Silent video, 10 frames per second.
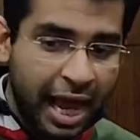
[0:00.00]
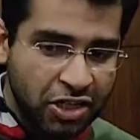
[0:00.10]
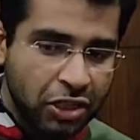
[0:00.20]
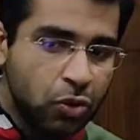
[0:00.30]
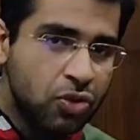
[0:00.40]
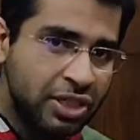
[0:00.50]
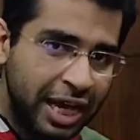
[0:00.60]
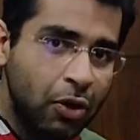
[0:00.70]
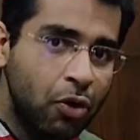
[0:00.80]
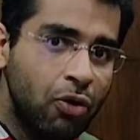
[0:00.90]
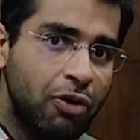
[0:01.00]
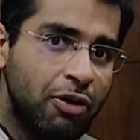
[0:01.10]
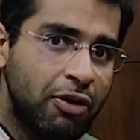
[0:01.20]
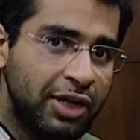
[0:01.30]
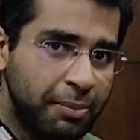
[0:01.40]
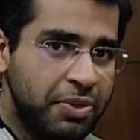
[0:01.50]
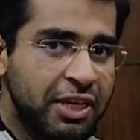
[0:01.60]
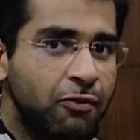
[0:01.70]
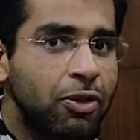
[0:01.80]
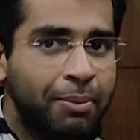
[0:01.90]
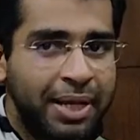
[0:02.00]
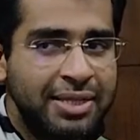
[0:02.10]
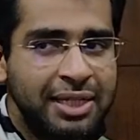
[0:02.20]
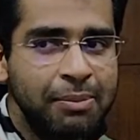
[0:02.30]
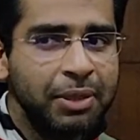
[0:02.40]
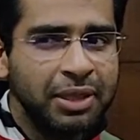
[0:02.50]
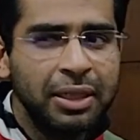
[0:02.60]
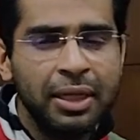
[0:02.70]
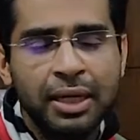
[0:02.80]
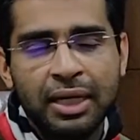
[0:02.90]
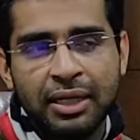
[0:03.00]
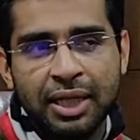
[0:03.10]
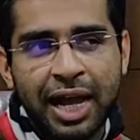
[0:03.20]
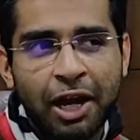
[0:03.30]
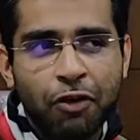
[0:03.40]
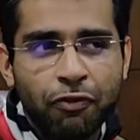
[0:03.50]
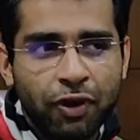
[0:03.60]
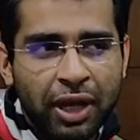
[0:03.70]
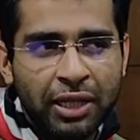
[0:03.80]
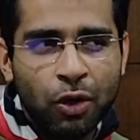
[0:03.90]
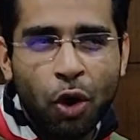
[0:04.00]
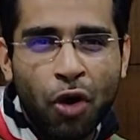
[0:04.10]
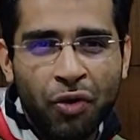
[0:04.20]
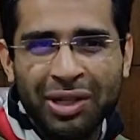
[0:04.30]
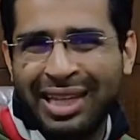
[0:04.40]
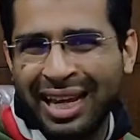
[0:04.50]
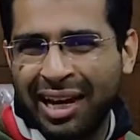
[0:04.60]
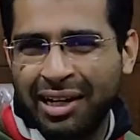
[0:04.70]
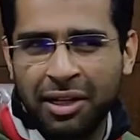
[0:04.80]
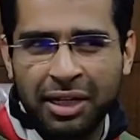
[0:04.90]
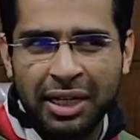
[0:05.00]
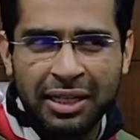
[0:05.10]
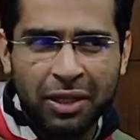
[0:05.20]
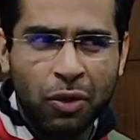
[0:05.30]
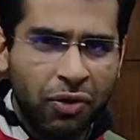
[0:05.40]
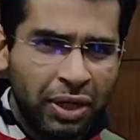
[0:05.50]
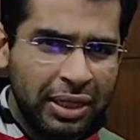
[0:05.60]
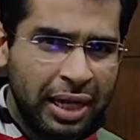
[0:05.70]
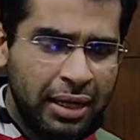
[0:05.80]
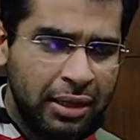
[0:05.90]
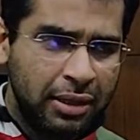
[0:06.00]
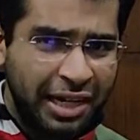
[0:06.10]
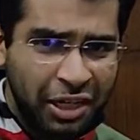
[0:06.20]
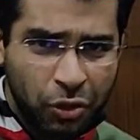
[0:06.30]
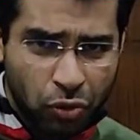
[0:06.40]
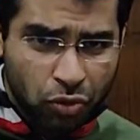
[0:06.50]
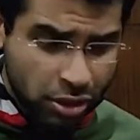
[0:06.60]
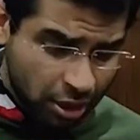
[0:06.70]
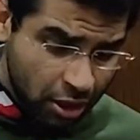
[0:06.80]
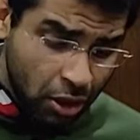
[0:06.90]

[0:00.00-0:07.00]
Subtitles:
Actually, those yellow tips give you the best seal, but they kind of, in the long run, they get dirty and they're not really that handy to use.